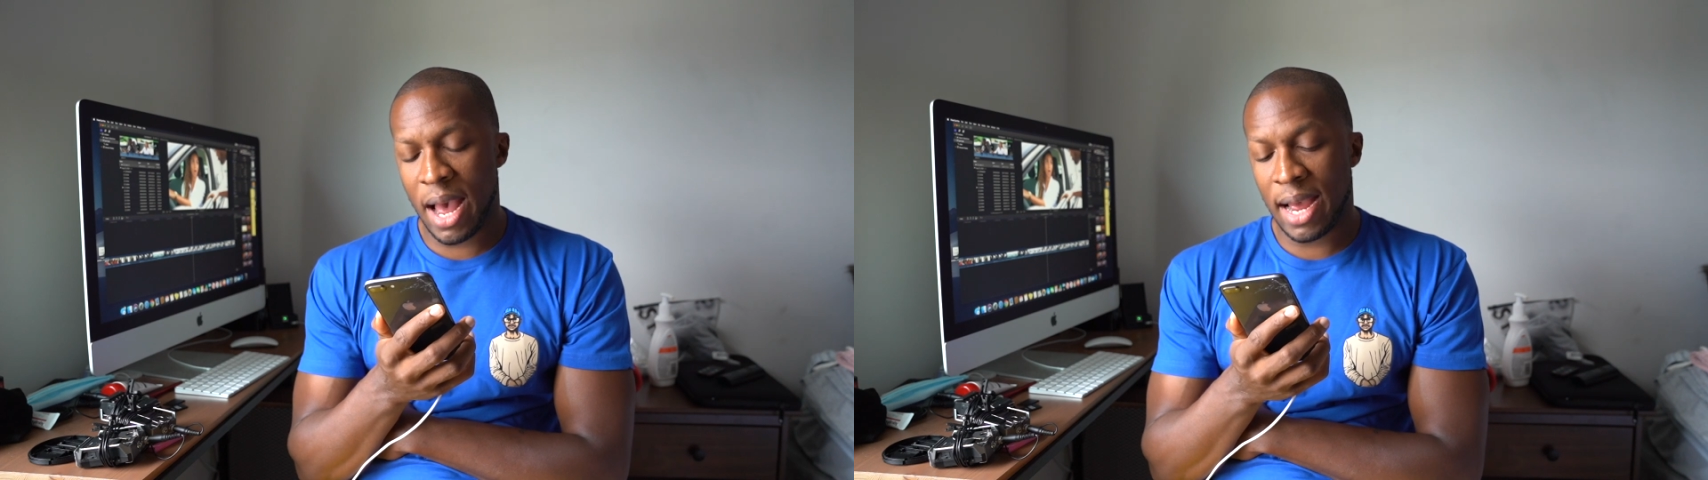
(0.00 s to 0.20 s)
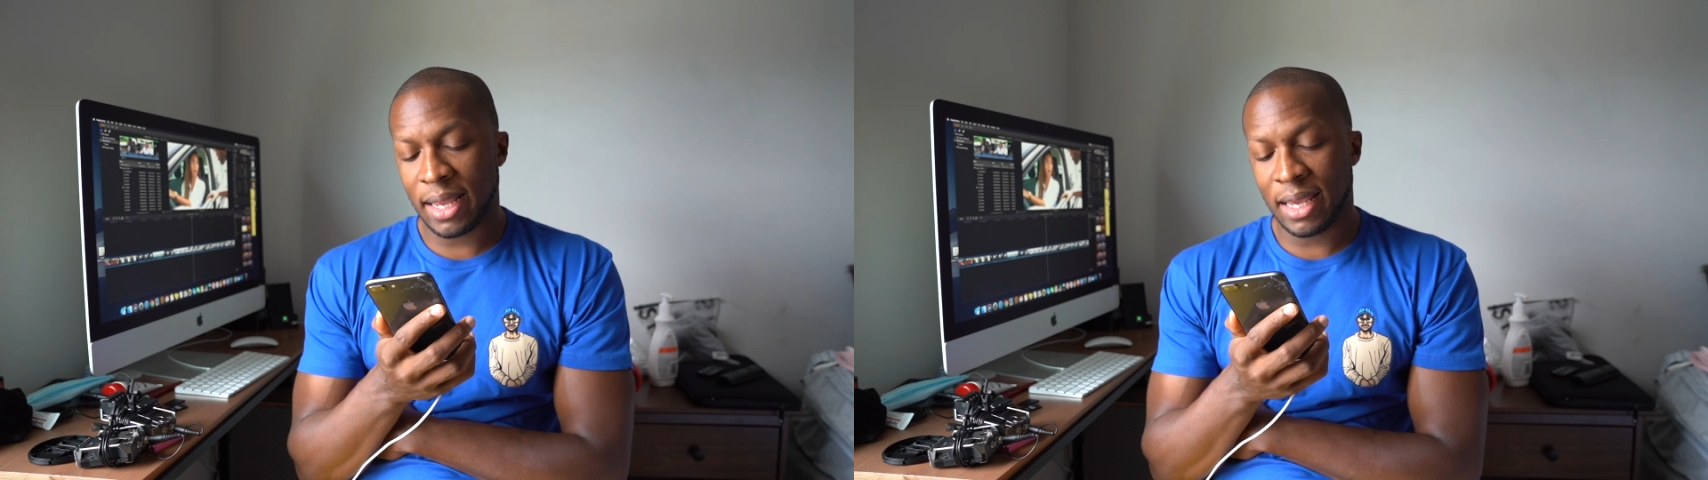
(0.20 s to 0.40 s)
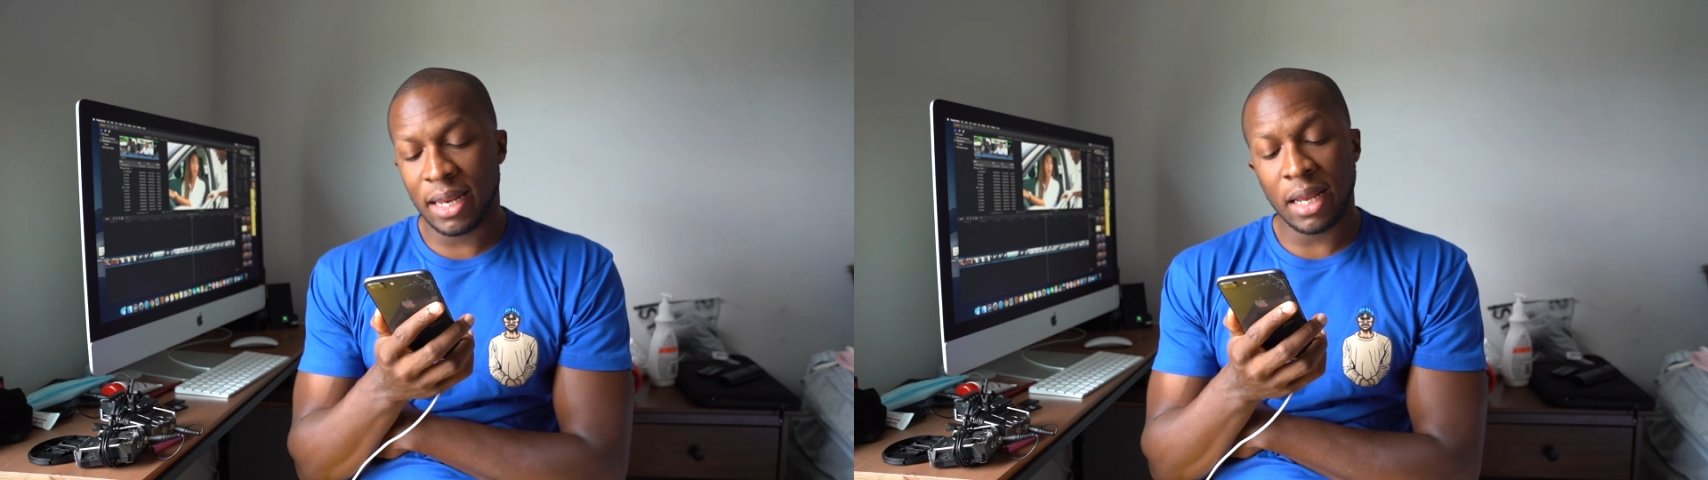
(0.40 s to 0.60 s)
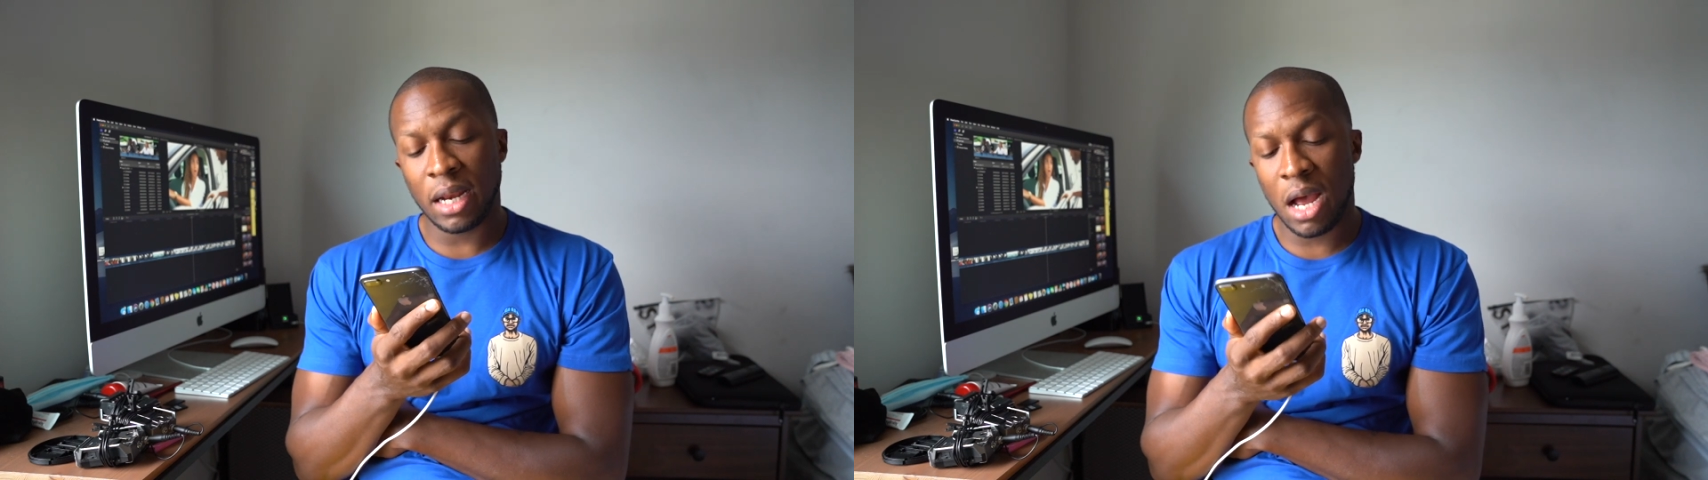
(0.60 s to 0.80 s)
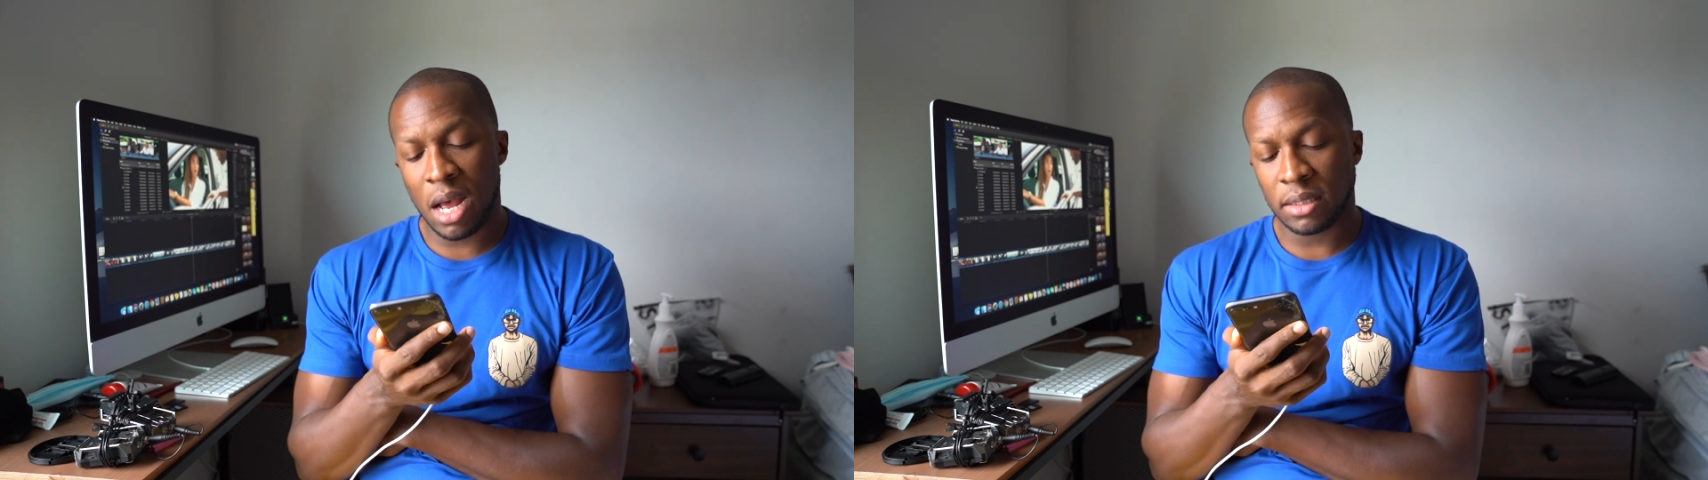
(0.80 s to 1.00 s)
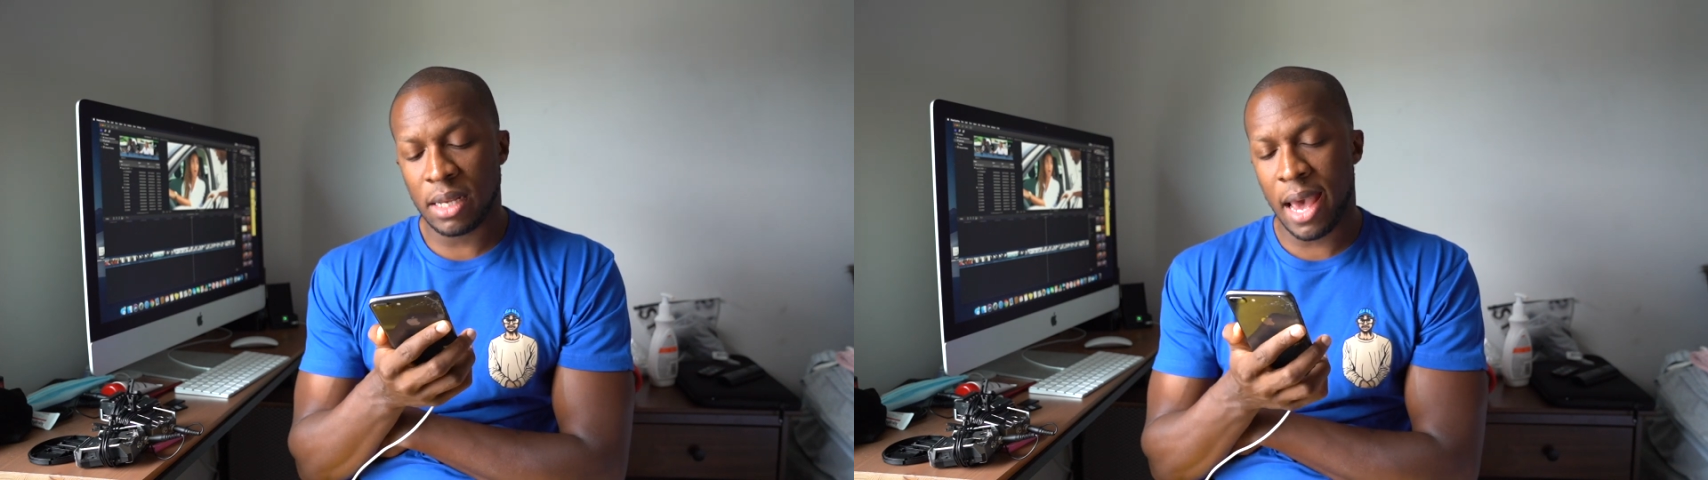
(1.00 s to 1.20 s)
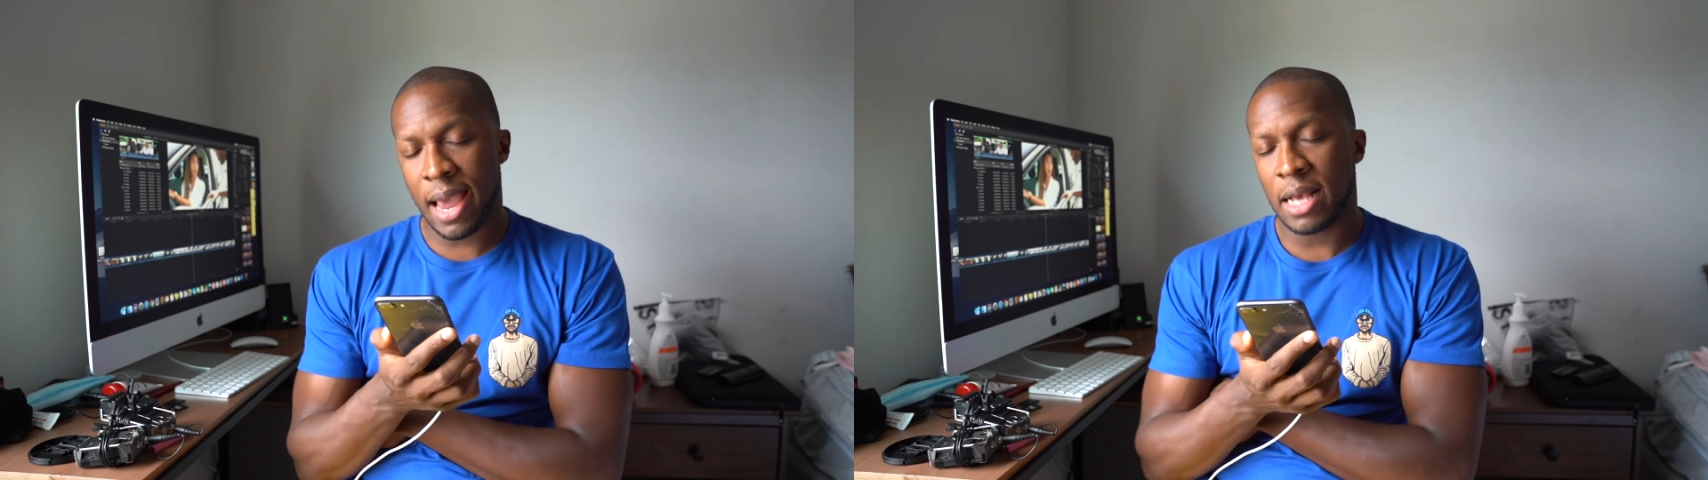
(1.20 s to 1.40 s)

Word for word: I get in contact?